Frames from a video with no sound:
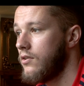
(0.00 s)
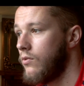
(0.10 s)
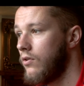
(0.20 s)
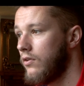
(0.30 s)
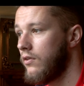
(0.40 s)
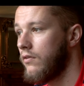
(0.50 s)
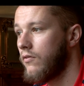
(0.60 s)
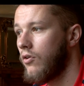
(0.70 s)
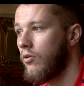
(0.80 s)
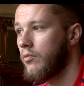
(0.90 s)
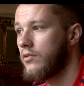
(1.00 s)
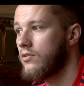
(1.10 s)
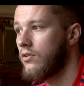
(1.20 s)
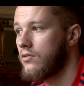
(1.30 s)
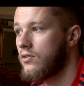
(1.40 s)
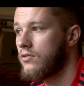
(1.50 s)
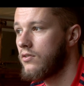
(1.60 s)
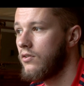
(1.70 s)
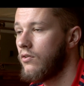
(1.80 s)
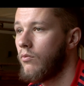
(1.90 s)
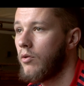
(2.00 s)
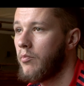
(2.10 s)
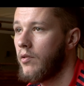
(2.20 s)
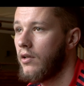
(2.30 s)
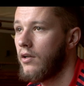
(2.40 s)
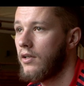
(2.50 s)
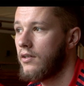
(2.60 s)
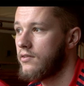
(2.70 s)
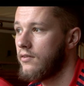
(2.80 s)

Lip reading: quality they've got, but it's not just, you know, one player. I think as a